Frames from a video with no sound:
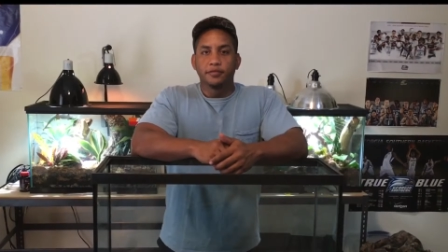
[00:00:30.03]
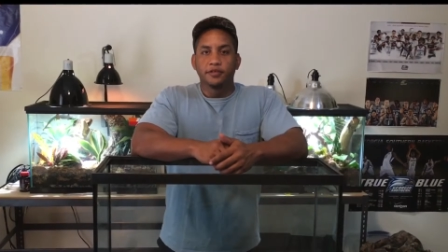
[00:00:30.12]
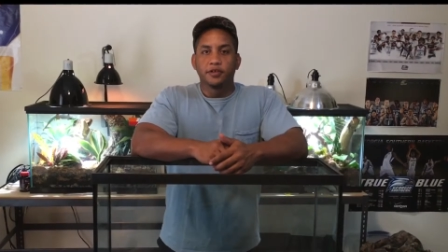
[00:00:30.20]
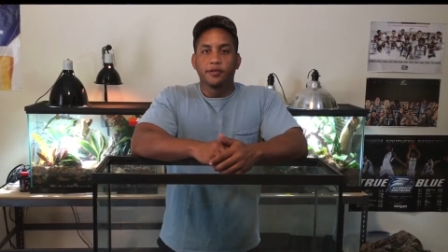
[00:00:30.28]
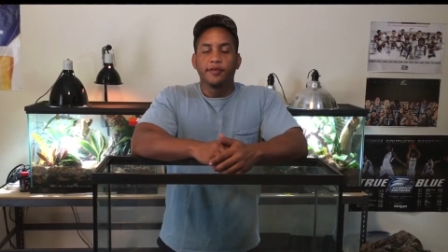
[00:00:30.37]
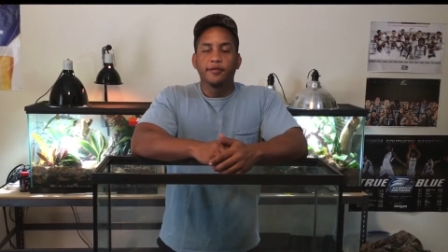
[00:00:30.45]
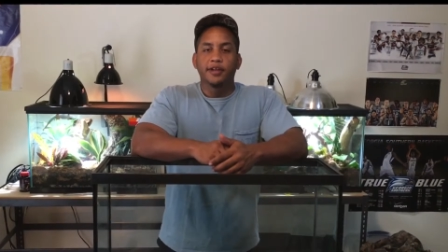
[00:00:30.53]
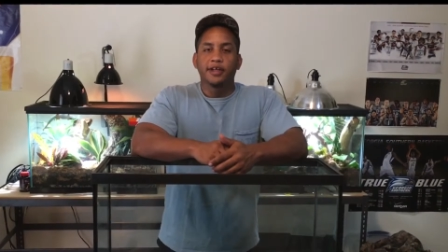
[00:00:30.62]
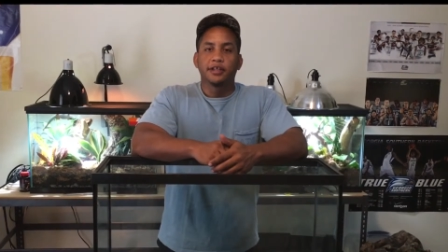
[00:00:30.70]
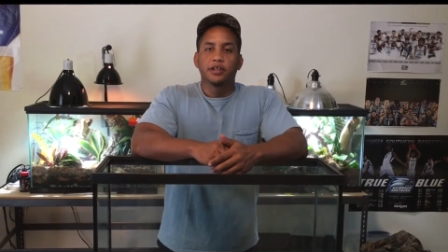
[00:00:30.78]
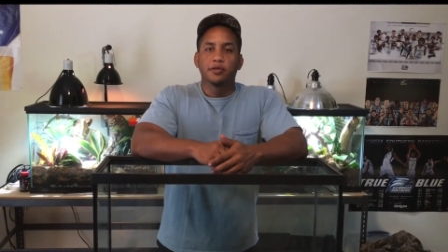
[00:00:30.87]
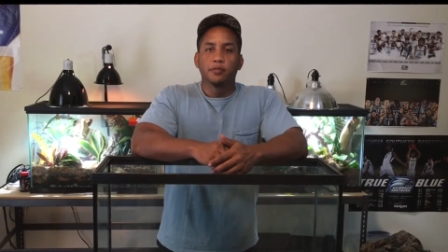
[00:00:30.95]
So if you would
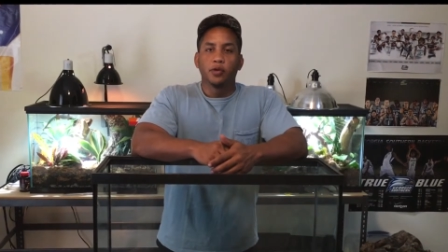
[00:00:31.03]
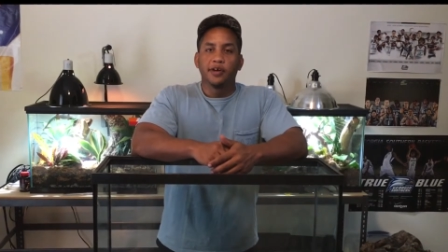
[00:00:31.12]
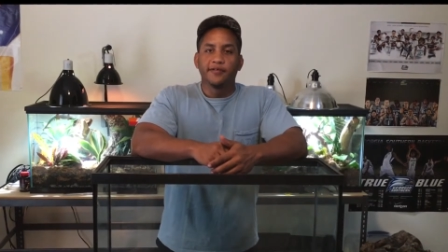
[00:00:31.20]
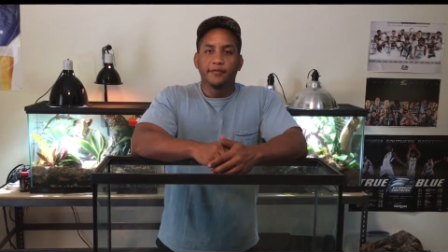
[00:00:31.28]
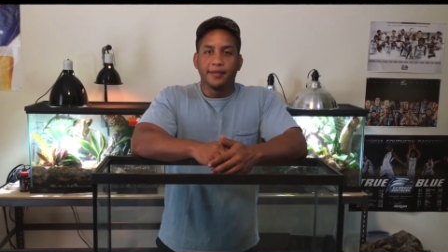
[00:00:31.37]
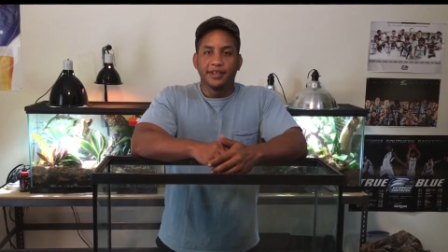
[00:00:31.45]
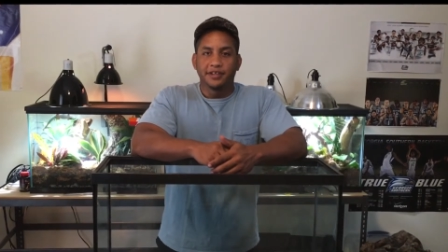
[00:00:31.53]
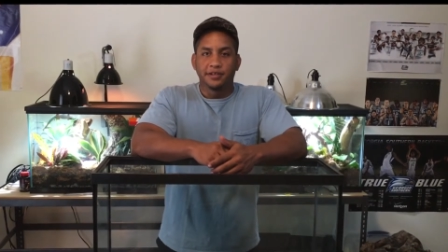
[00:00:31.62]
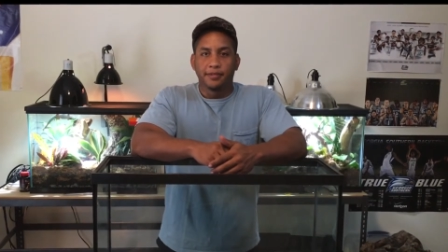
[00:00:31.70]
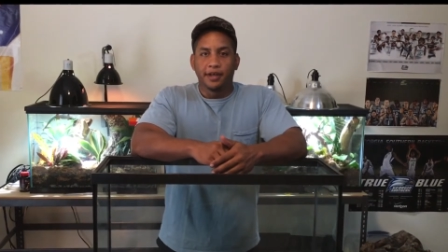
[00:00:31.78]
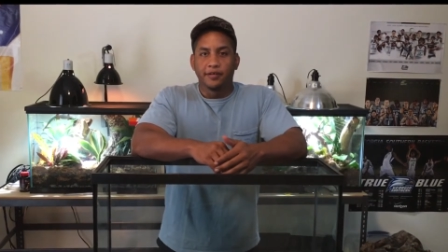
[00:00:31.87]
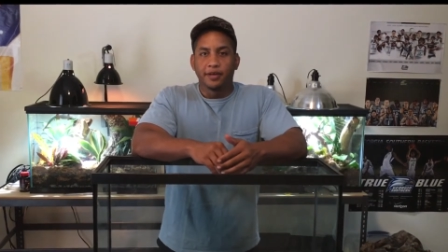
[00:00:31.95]
like to learn more information
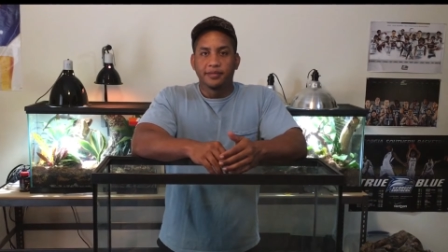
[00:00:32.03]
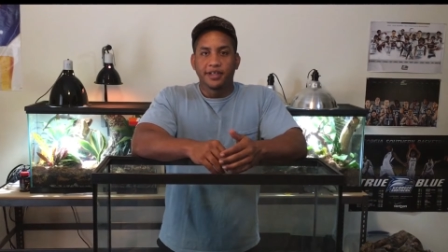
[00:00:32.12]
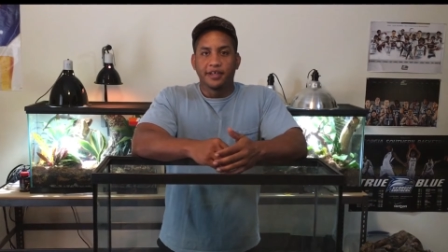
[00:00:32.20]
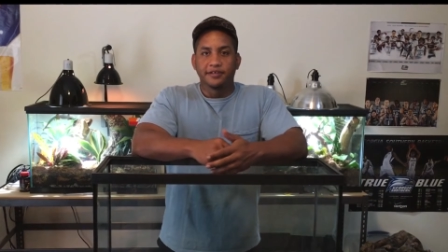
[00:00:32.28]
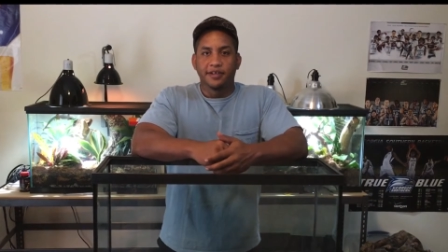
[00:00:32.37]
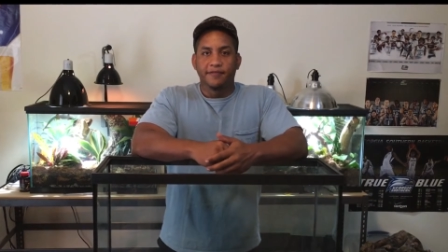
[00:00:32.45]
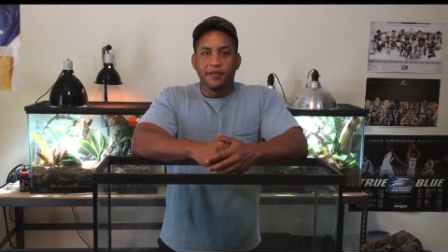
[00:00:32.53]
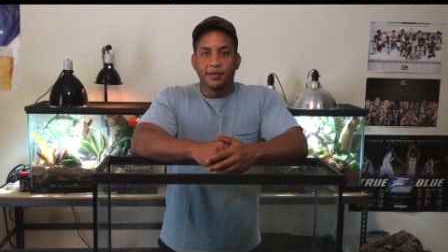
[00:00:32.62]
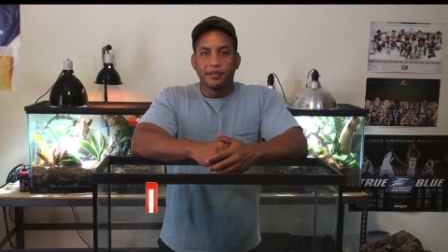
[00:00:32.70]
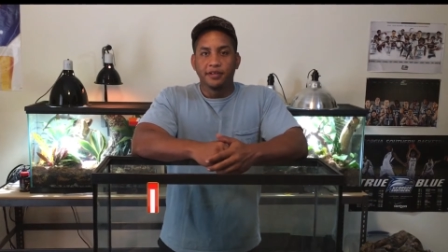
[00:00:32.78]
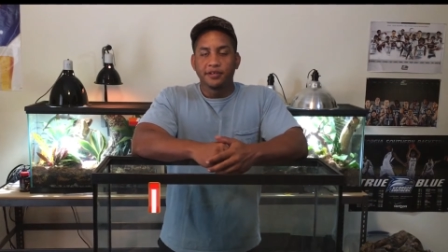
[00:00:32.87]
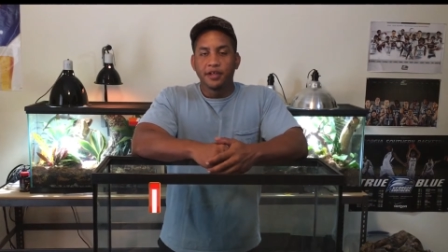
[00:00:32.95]
about reptiles and
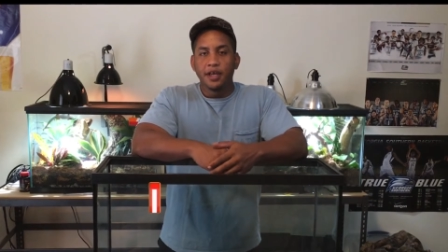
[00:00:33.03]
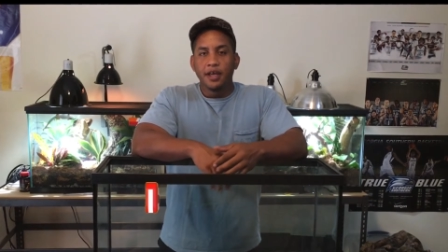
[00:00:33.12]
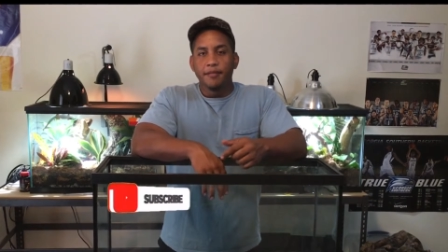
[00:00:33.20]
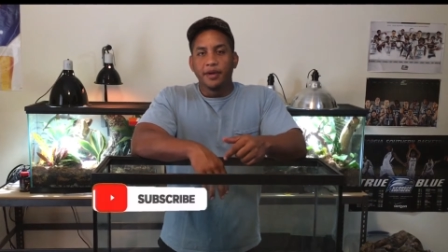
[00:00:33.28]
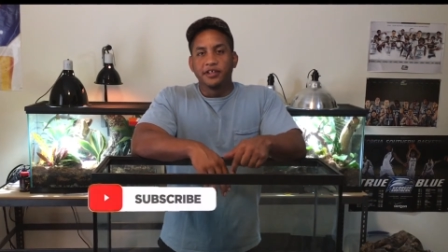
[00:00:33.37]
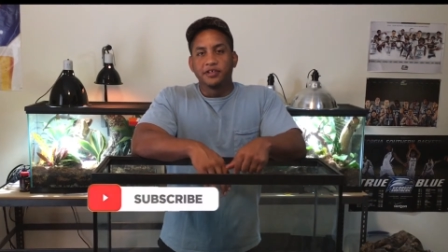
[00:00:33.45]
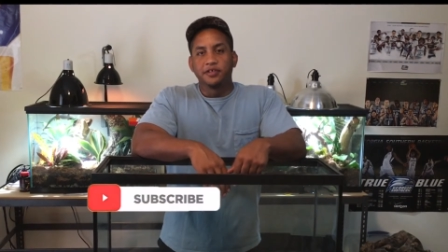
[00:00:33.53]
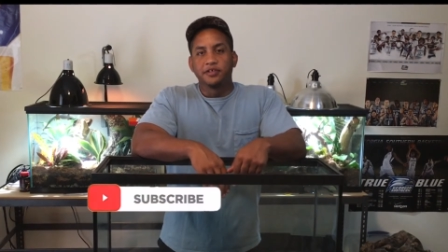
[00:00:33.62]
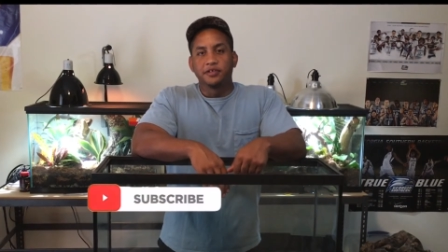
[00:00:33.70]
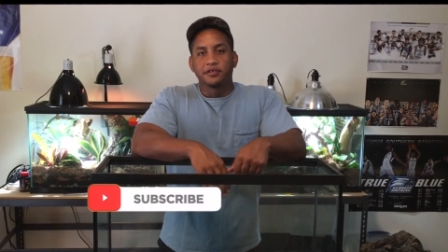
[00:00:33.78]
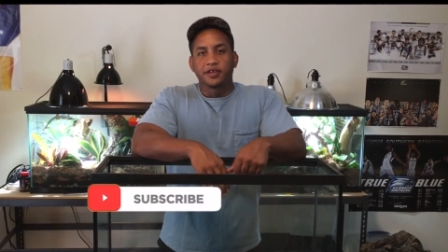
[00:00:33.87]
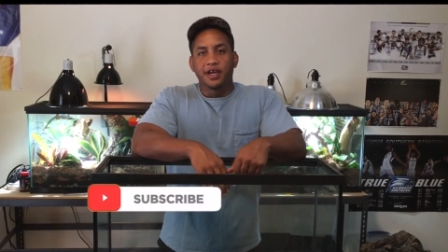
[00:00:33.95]
amphibians, make sure you
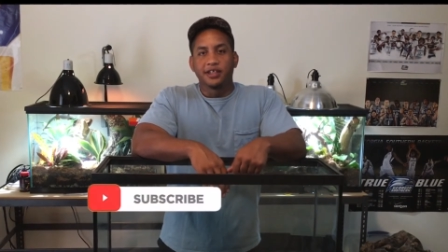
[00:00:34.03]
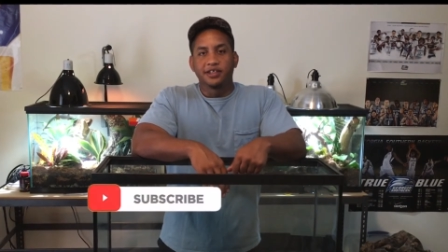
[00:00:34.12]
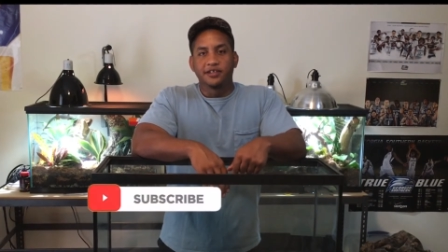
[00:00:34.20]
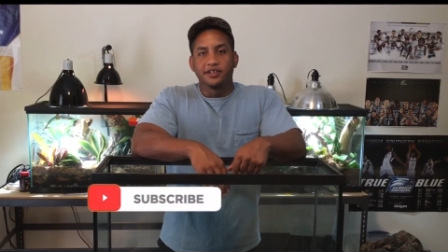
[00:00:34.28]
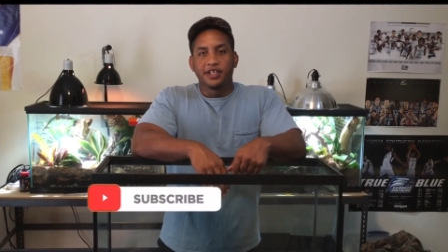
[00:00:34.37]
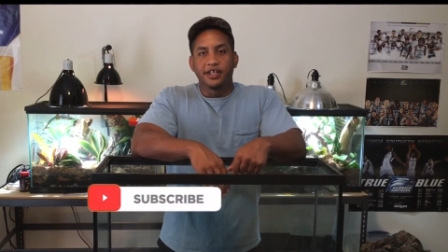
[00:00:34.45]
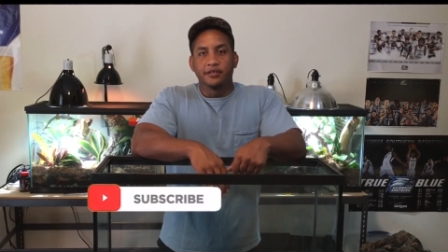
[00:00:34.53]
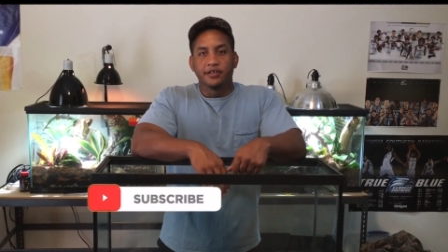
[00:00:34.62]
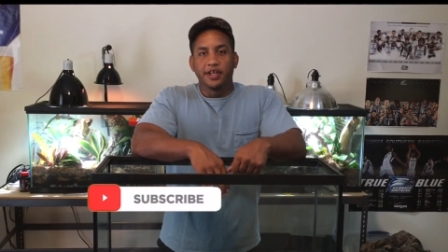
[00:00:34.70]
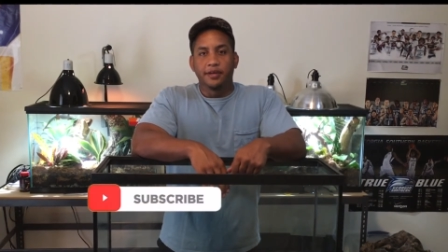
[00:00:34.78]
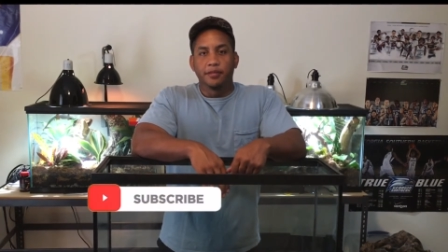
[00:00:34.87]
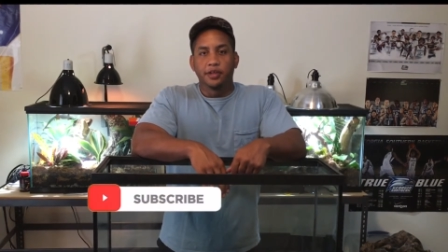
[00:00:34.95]
subscribe to the channel
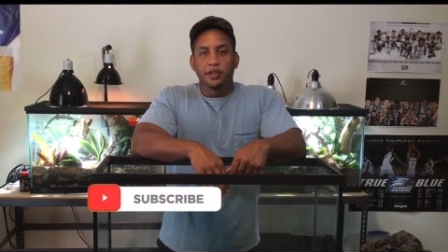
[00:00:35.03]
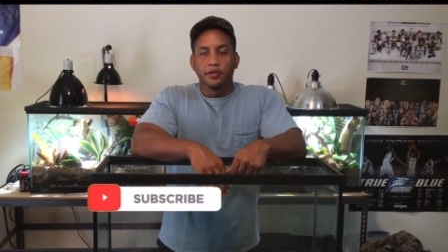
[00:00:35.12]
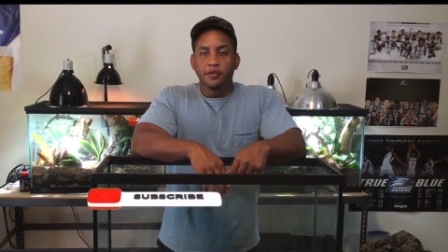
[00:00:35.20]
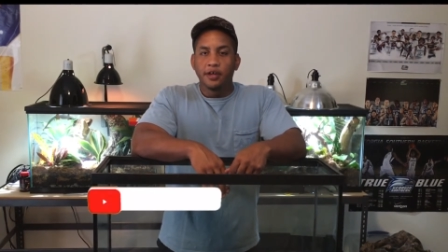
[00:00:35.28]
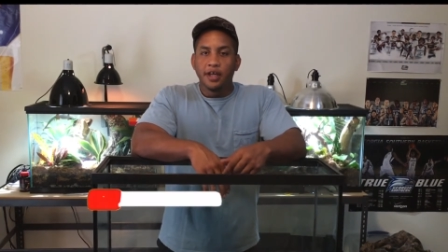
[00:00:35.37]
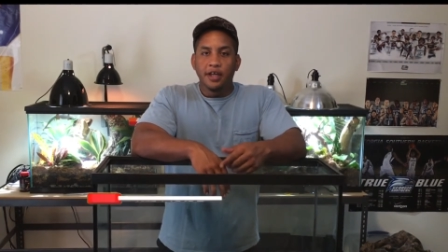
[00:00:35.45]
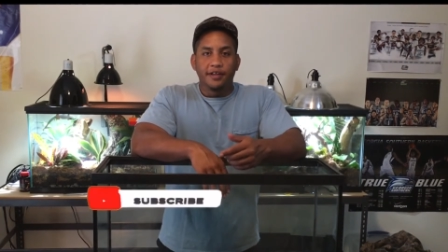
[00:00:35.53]
down below.